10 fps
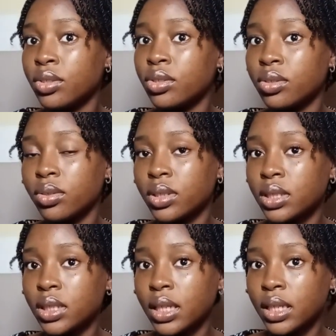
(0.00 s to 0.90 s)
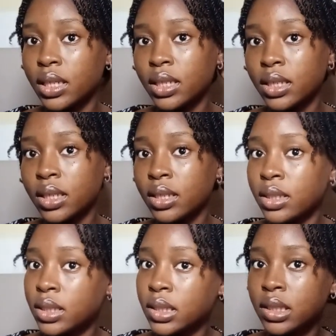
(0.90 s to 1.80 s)
so it's like
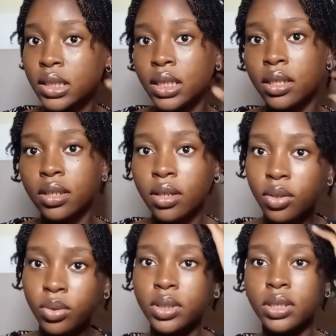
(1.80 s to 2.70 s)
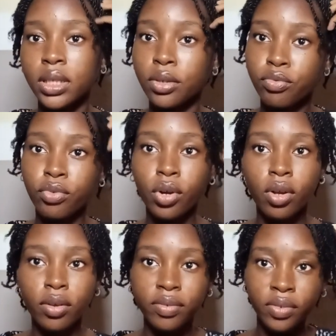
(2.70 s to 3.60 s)
sticking out it's like
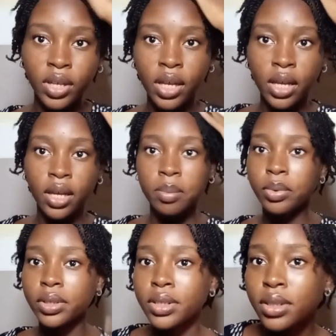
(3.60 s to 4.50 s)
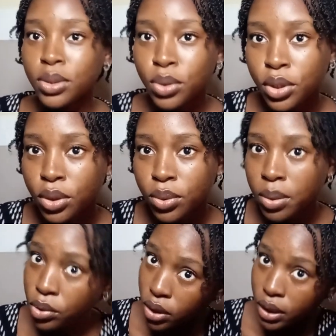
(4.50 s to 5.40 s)
rough but it's still cute
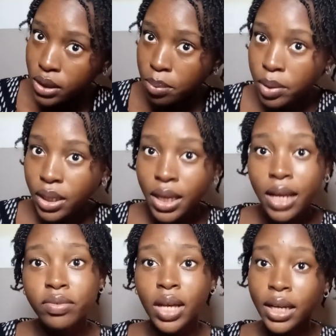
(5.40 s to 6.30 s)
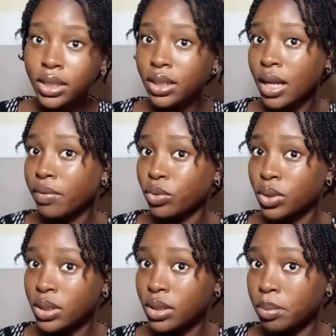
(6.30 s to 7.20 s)
let me show you guys the back i have actually have
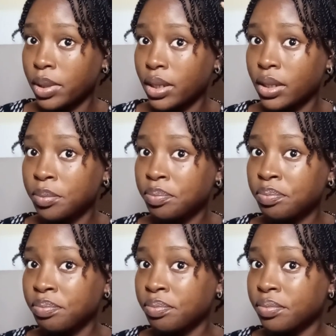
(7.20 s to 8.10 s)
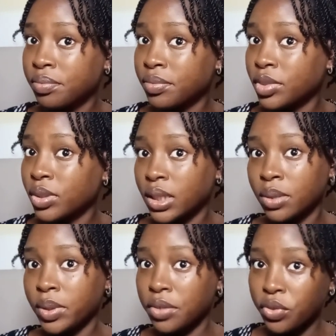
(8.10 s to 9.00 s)
not seen the back so i
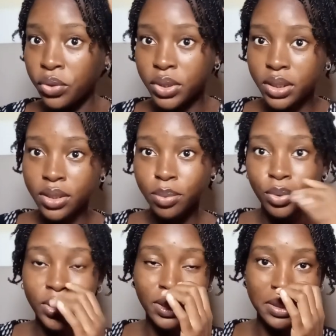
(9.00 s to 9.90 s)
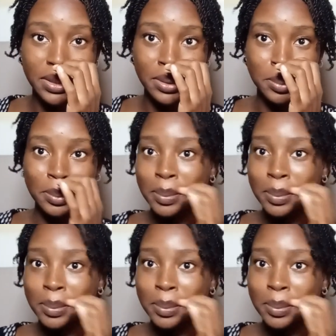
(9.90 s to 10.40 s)
think when i record this i'll post it and see